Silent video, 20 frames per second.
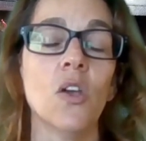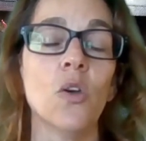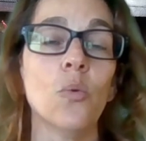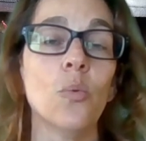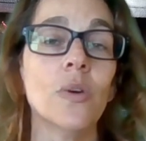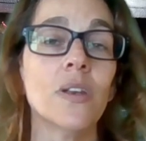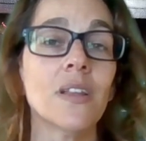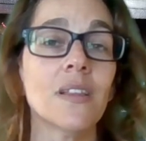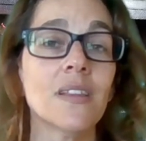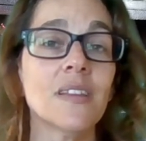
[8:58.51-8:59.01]

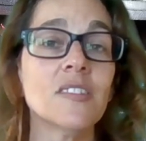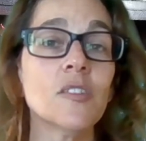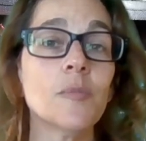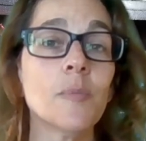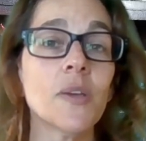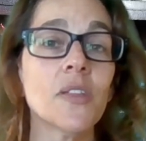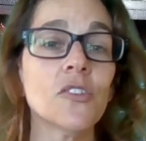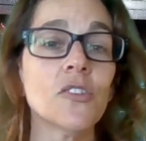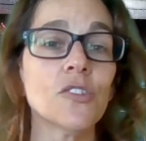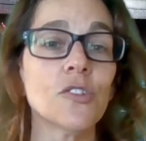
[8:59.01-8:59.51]
When
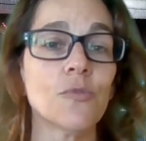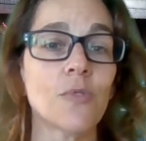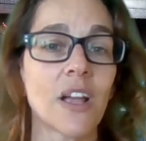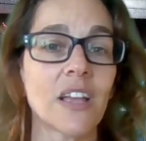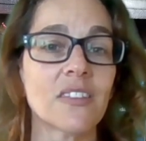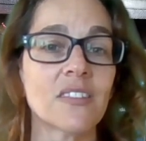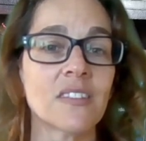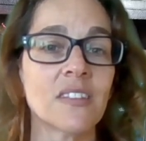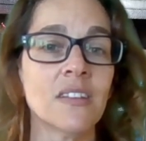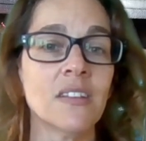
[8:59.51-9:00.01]
Elizabeth is
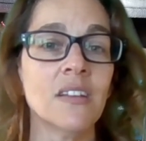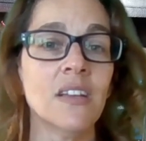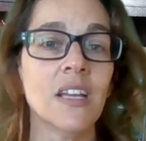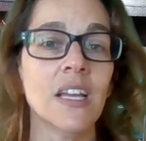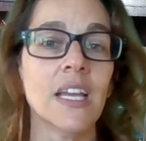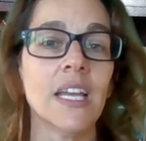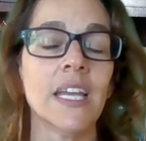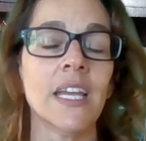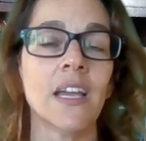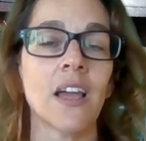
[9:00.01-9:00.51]
arrested,
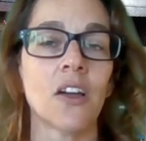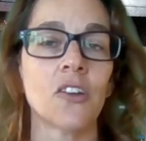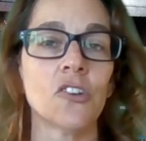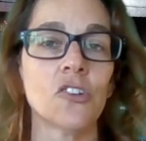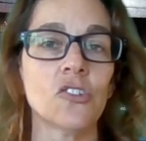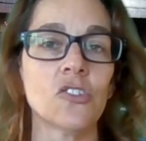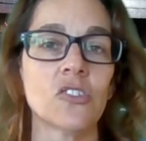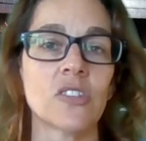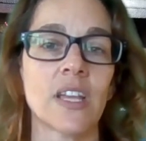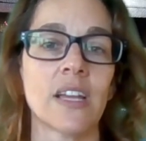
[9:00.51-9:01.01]
he
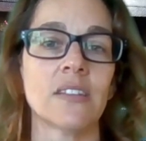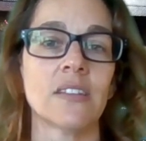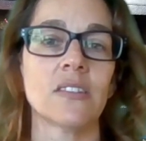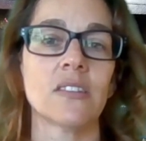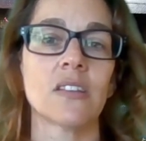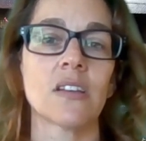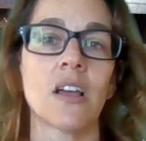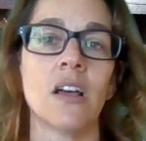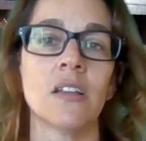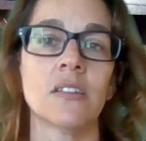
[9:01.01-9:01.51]
understands
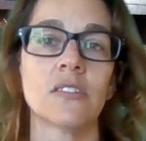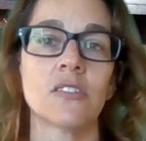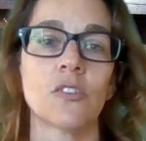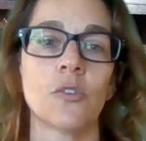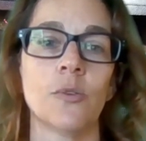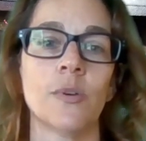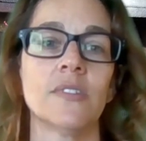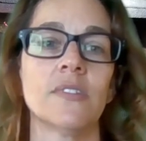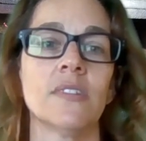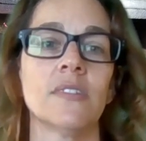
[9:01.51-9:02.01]
the
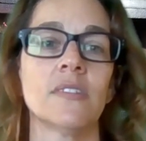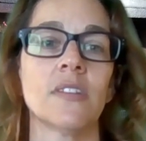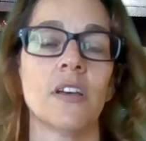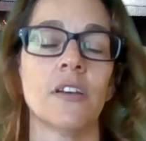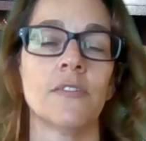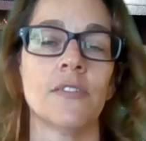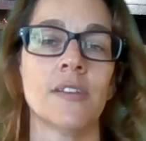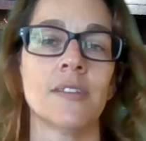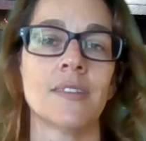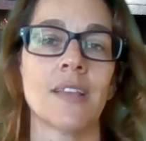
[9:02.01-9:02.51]
consequences
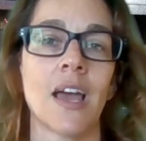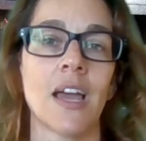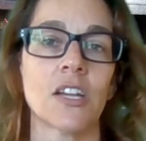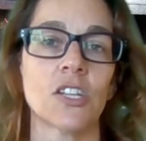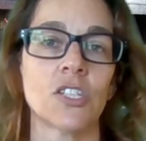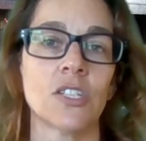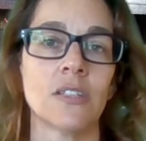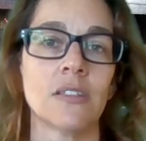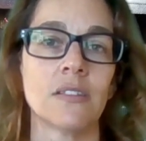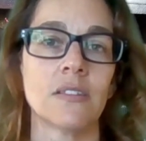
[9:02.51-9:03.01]
of his
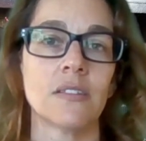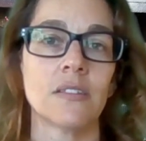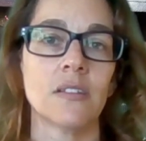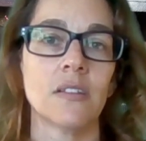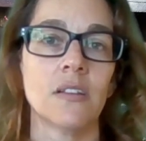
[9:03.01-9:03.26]
actions.